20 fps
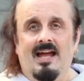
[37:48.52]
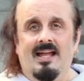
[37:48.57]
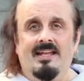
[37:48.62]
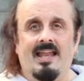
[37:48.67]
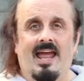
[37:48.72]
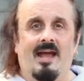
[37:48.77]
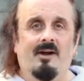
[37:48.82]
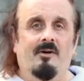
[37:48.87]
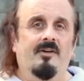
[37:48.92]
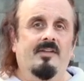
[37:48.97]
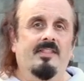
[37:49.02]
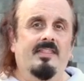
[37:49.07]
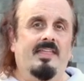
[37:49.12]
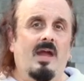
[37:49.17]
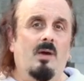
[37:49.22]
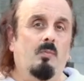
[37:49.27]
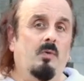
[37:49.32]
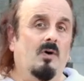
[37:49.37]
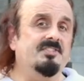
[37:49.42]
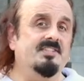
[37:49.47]
Now,
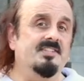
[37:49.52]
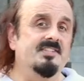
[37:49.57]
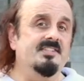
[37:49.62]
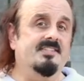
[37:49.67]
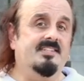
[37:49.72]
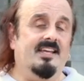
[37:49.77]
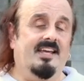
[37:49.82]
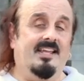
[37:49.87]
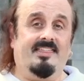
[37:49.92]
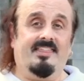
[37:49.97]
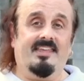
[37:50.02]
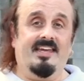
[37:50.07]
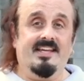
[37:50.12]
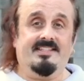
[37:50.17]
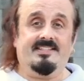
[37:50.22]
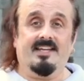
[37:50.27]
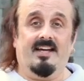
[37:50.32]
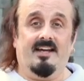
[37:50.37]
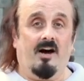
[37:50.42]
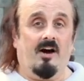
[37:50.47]
there wasn't a
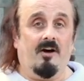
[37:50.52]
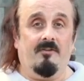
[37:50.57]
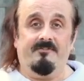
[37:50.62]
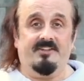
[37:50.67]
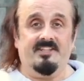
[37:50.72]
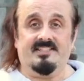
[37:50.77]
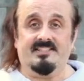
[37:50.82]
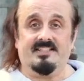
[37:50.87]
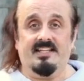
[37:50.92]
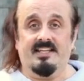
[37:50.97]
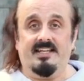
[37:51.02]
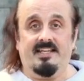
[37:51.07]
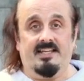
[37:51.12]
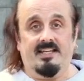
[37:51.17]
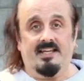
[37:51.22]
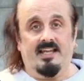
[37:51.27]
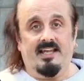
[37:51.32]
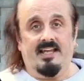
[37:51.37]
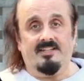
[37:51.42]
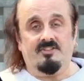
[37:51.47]
theatre,
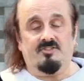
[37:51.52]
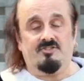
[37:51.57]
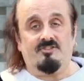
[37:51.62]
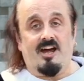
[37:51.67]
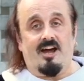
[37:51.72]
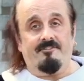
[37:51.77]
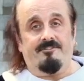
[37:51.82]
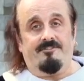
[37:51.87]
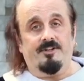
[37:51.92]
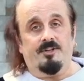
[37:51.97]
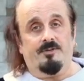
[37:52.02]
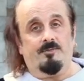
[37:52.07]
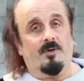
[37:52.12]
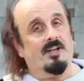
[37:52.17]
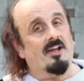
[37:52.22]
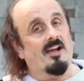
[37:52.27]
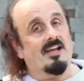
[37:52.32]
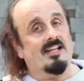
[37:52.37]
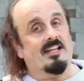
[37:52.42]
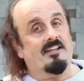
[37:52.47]
obviously, in Stratford
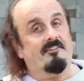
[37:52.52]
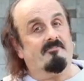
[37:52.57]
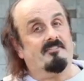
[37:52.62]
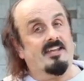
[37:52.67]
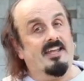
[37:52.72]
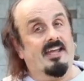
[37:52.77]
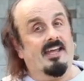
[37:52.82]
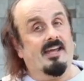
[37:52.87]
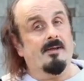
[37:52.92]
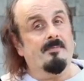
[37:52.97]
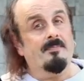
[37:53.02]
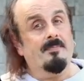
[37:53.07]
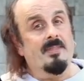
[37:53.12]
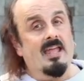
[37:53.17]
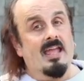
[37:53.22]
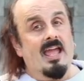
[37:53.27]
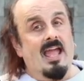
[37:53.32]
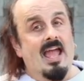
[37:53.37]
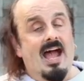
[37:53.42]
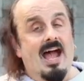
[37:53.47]
when I lived here,
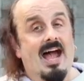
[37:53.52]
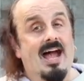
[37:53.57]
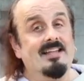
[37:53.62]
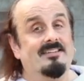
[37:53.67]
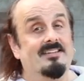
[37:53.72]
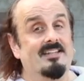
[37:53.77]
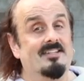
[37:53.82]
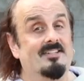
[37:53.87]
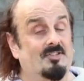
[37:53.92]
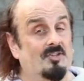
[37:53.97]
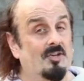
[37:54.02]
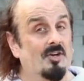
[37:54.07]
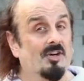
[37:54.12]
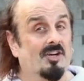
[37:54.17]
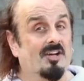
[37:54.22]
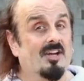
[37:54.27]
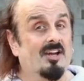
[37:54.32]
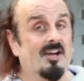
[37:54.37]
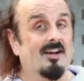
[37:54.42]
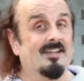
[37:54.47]
and it
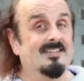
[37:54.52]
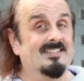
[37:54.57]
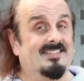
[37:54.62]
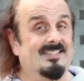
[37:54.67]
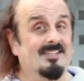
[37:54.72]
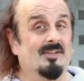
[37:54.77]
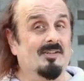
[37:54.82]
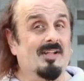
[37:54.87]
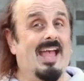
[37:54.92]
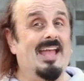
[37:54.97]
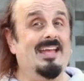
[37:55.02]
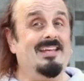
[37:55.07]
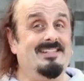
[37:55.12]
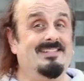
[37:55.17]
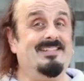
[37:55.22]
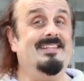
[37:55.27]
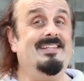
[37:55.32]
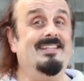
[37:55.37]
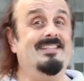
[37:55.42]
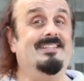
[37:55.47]
took until
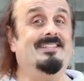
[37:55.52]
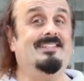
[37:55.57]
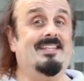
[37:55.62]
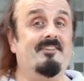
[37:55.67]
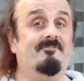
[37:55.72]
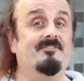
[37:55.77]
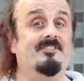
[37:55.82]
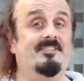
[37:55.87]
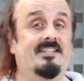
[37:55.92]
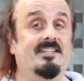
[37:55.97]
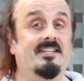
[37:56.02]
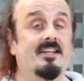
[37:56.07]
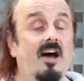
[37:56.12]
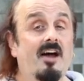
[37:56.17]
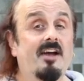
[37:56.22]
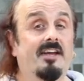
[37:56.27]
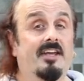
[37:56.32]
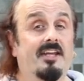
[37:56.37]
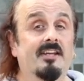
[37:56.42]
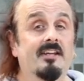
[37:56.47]

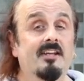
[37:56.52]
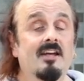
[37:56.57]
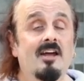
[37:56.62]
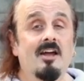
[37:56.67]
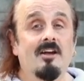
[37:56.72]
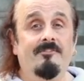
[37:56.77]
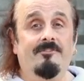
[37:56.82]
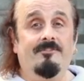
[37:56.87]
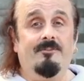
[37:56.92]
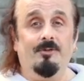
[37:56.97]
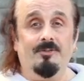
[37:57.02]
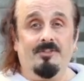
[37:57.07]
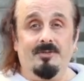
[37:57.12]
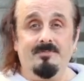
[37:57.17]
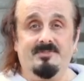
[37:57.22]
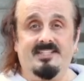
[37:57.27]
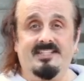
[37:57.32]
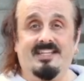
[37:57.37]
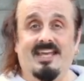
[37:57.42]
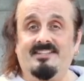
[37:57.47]
1879 for
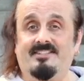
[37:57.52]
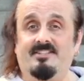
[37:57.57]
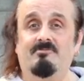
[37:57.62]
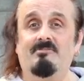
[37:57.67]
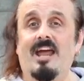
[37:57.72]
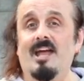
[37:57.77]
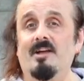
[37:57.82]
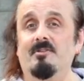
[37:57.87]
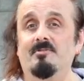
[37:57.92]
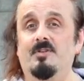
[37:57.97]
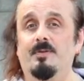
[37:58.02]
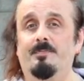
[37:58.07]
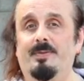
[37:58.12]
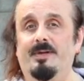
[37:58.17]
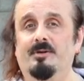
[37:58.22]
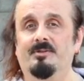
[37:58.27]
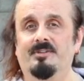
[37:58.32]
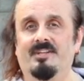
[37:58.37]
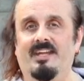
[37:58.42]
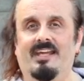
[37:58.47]
them to get around to
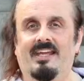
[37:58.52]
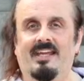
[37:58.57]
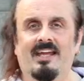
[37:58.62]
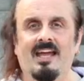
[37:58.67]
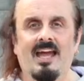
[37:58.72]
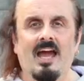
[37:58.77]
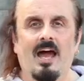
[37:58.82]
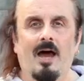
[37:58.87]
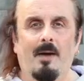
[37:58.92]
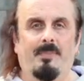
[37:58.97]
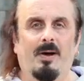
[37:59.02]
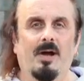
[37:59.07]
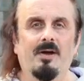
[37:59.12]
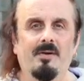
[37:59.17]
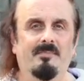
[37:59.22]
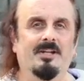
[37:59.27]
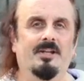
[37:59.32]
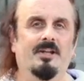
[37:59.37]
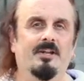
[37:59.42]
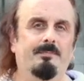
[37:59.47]
building a
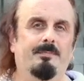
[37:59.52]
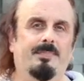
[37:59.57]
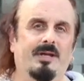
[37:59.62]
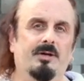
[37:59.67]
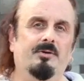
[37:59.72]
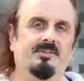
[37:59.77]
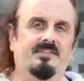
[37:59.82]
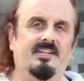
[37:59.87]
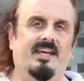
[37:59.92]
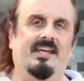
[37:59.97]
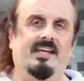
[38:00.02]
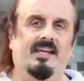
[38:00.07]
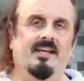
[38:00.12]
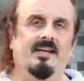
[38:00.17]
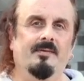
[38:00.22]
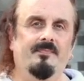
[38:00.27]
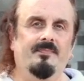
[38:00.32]
permanent building.